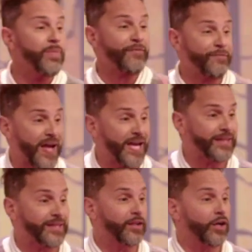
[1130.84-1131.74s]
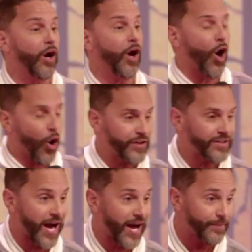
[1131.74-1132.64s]
by faith all the
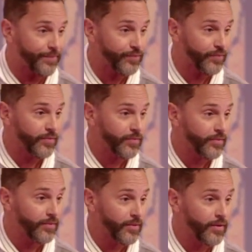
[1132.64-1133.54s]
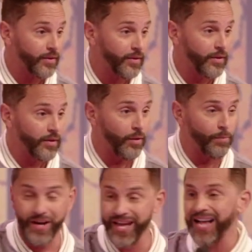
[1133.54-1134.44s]
time.
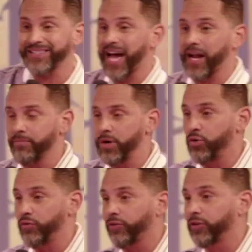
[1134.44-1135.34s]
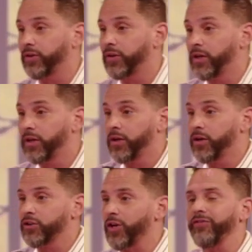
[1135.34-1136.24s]
But God's got to move.
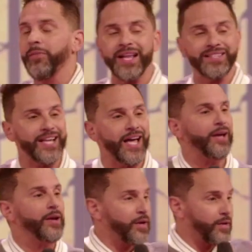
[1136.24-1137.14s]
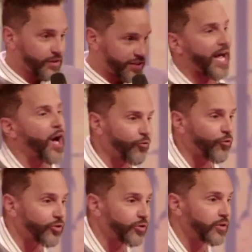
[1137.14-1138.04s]
So everybody say,
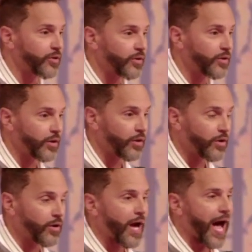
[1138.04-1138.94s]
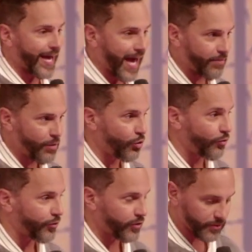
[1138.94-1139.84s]
self, I got to
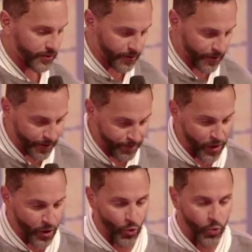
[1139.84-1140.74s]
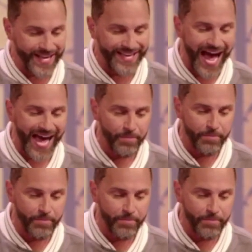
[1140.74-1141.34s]
move. We got to